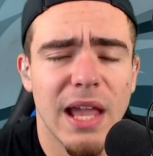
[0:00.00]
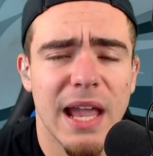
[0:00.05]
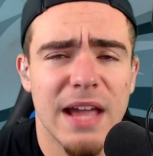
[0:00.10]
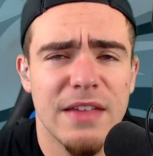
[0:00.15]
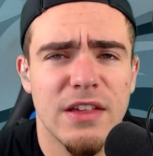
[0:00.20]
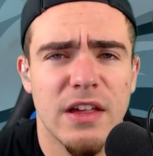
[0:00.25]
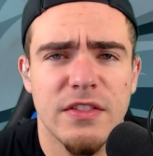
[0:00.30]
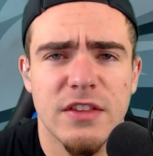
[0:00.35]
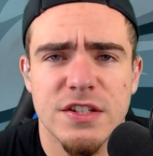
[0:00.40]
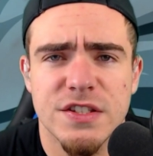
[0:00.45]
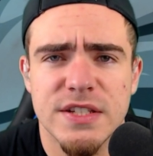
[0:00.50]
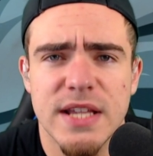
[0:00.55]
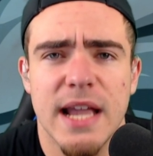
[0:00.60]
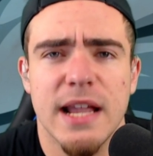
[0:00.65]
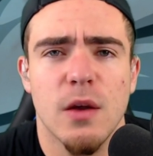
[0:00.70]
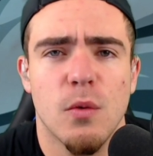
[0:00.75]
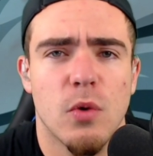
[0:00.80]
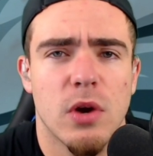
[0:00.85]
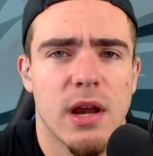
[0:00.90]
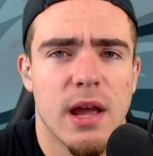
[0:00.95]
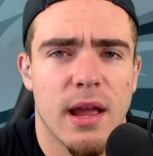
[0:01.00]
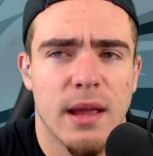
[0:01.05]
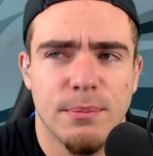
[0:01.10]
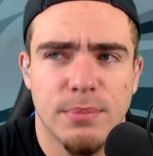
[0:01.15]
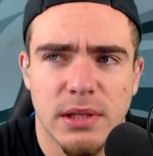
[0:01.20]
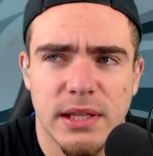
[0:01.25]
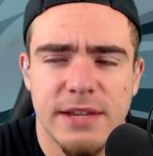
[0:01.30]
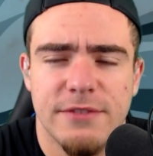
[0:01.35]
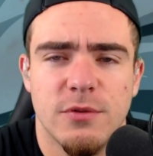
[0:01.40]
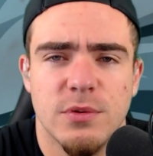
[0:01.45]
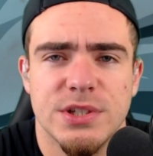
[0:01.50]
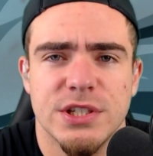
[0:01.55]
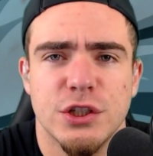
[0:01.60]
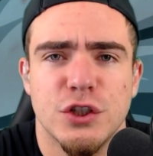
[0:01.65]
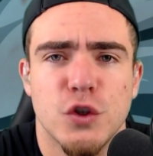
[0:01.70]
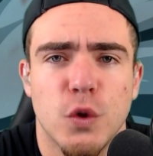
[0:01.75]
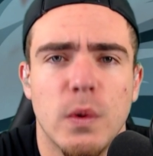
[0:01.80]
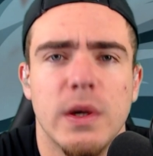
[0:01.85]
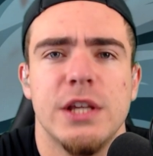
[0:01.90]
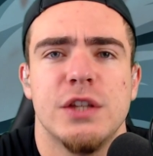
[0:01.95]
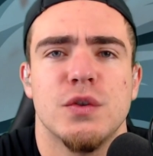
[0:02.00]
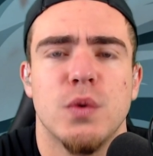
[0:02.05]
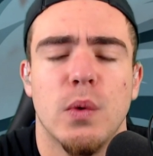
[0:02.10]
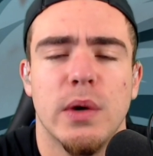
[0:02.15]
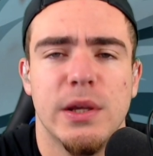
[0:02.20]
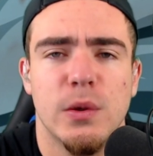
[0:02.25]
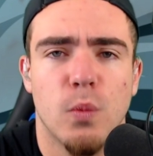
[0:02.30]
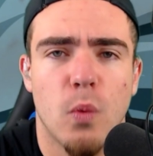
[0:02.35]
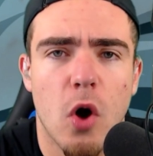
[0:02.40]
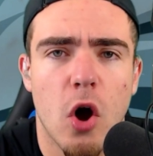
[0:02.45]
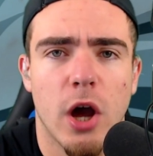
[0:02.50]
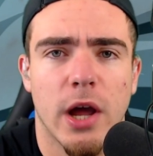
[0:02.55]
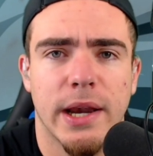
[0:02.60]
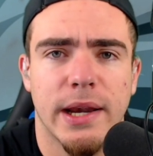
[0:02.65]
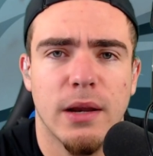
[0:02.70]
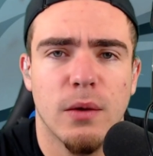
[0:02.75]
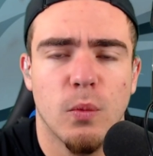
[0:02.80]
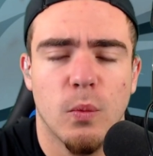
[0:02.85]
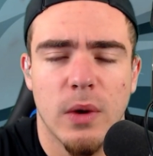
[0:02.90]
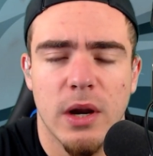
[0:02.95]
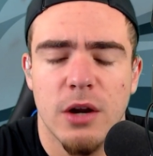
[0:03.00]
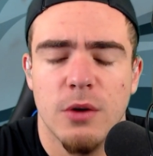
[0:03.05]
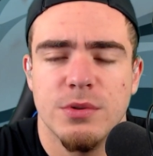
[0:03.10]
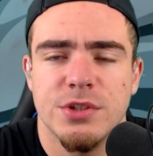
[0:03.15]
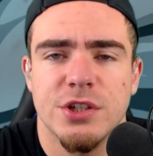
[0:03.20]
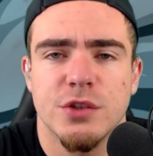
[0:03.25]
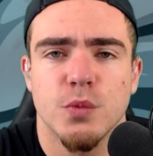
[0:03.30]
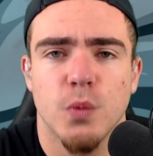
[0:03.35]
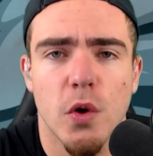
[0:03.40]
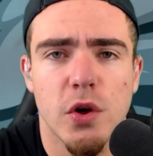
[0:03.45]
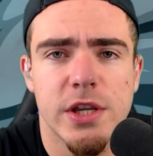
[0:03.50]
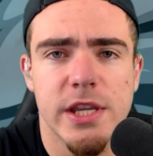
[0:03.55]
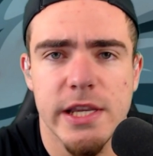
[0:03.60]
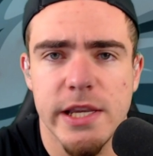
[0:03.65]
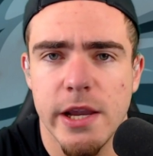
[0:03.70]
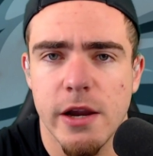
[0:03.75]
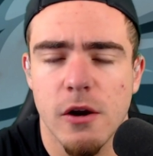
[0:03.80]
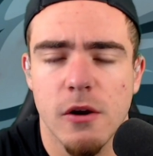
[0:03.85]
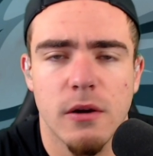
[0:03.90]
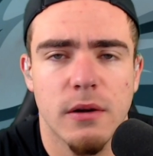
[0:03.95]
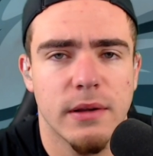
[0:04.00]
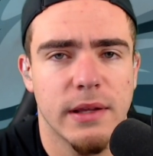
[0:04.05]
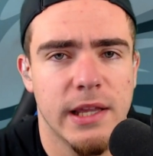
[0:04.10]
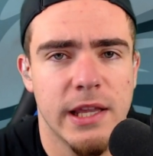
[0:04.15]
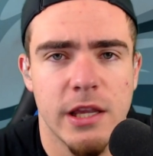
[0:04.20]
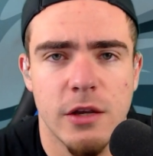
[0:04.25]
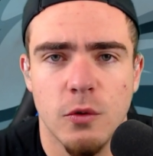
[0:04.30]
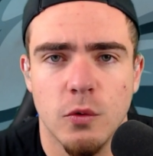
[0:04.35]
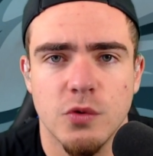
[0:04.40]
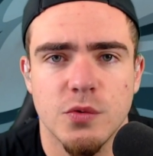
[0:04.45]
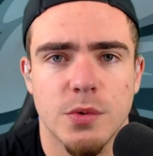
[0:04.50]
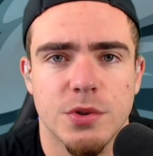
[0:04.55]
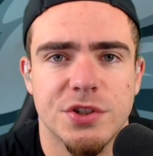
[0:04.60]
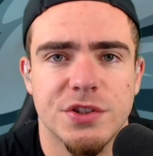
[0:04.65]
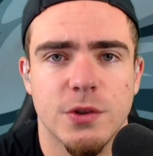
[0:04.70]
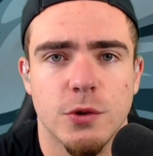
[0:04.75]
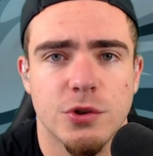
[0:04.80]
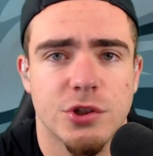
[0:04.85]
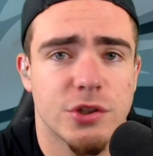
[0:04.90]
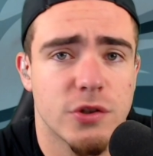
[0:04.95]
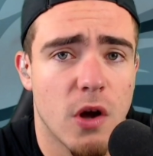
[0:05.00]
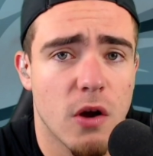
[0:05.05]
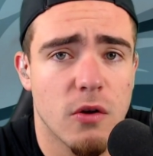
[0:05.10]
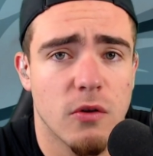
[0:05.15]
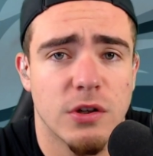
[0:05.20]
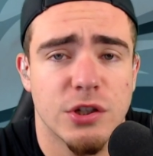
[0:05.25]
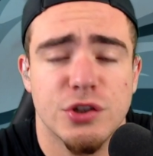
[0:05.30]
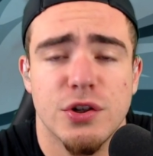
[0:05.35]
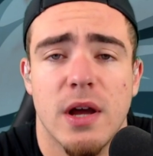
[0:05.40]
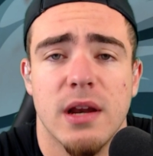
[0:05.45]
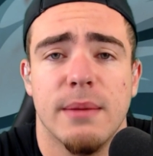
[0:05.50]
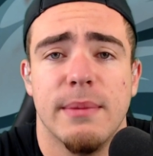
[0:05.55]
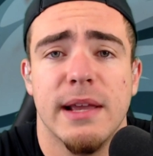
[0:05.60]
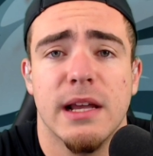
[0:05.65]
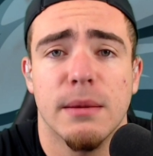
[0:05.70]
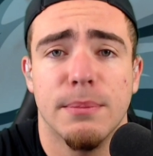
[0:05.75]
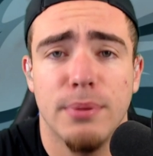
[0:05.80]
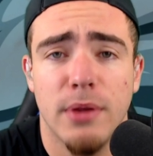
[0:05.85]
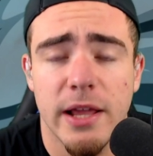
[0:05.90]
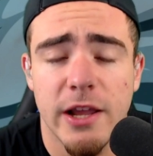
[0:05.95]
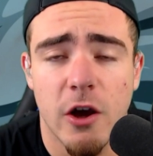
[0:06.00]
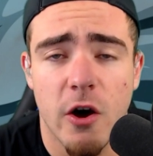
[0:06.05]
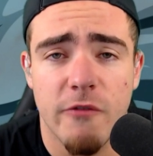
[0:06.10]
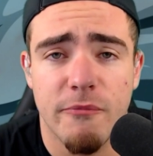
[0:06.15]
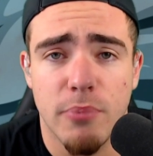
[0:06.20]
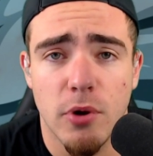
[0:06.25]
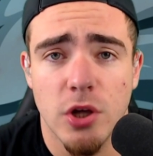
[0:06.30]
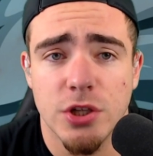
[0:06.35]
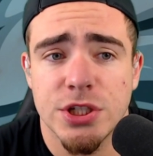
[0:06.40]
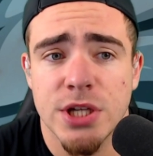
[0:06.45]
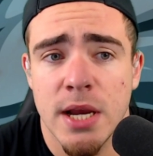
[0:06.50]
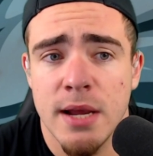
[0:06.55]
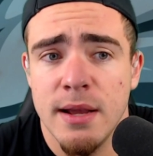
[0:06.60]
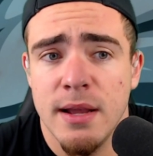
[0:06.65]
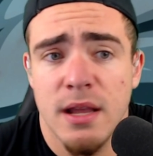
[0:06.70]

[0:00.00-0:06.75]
And then the second one, I believe it was in 2021, where it was his rookie year. Eagles were still struggling, trying to make a playoff push.